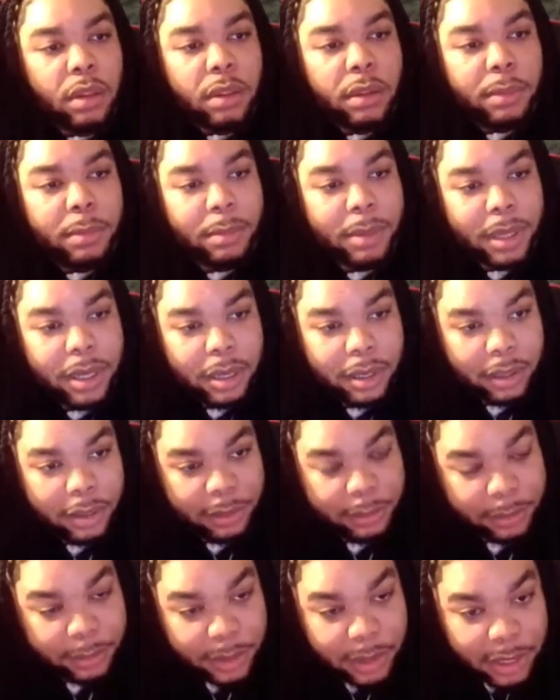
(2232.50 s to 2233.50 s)
But
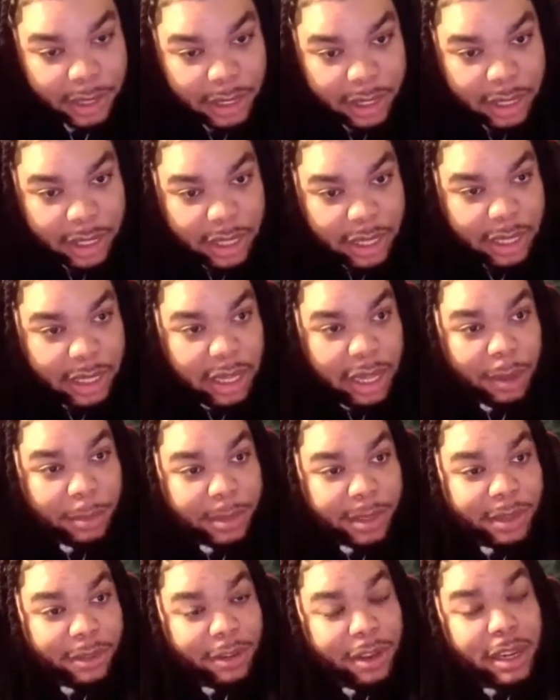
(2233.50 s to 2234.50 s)
I'm gonna
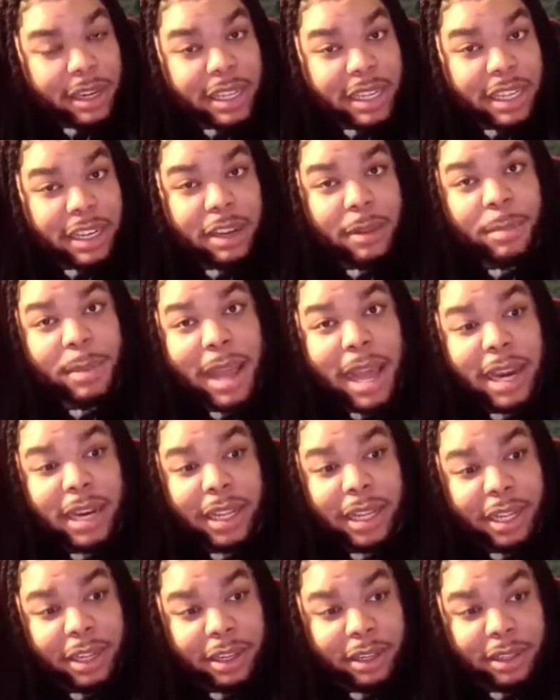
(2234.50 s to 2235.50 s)
get ready to get up out of
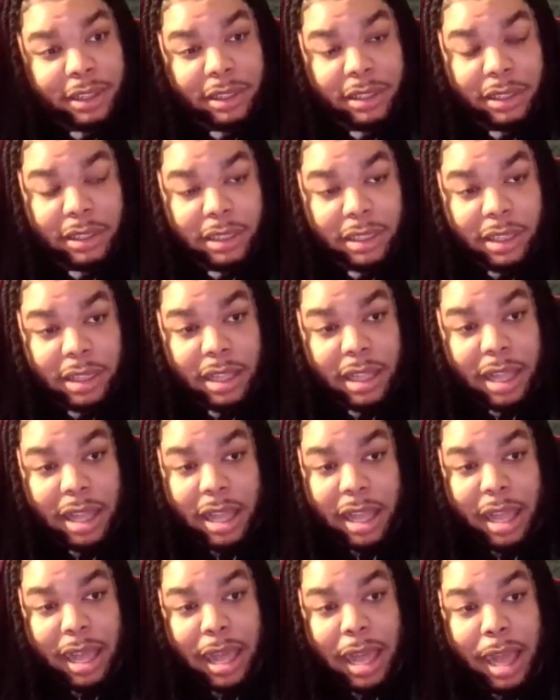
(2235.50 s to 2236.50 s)
here.
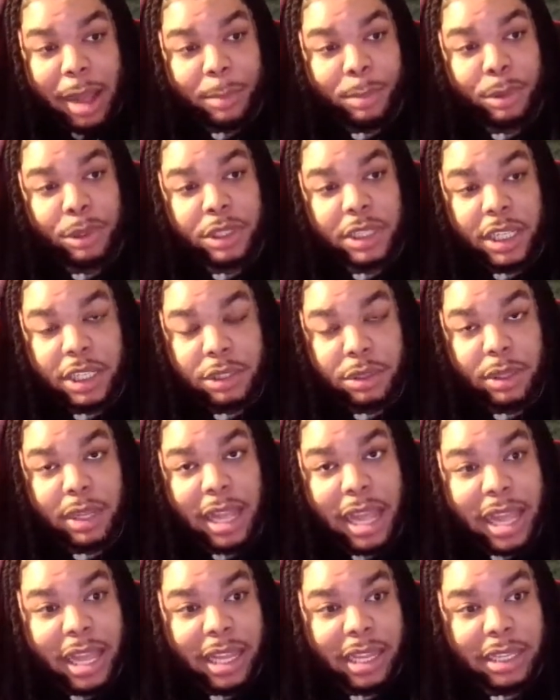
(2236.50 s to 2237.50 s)
I appreciate you
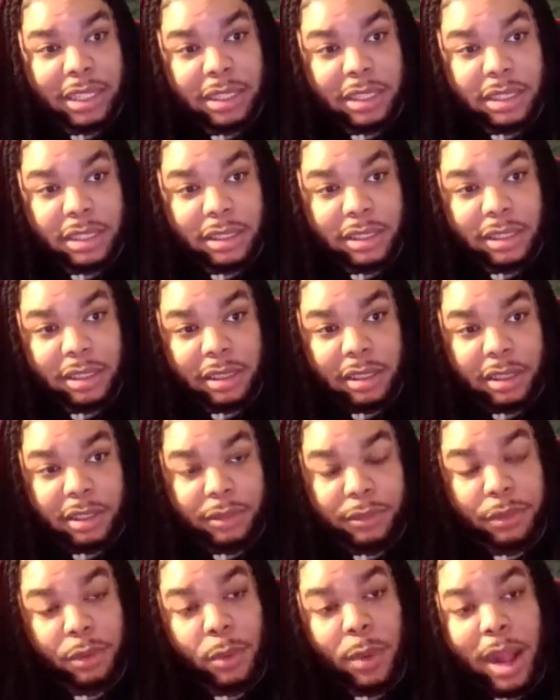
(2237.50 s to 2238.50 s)
guys
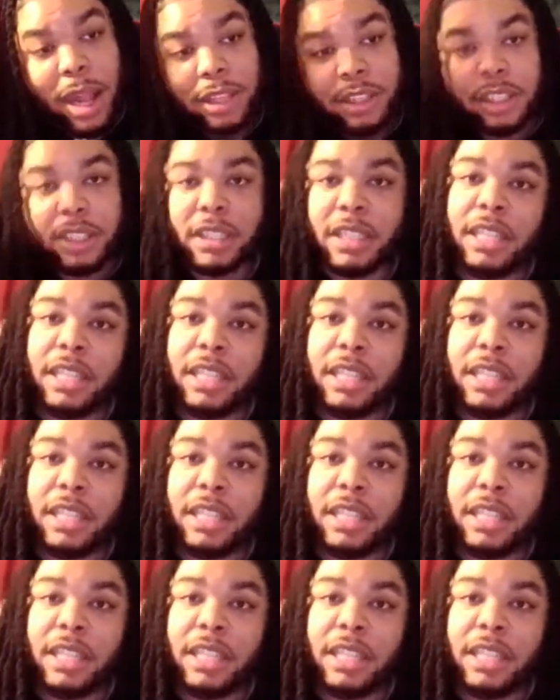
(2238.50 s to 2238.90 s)
for watching.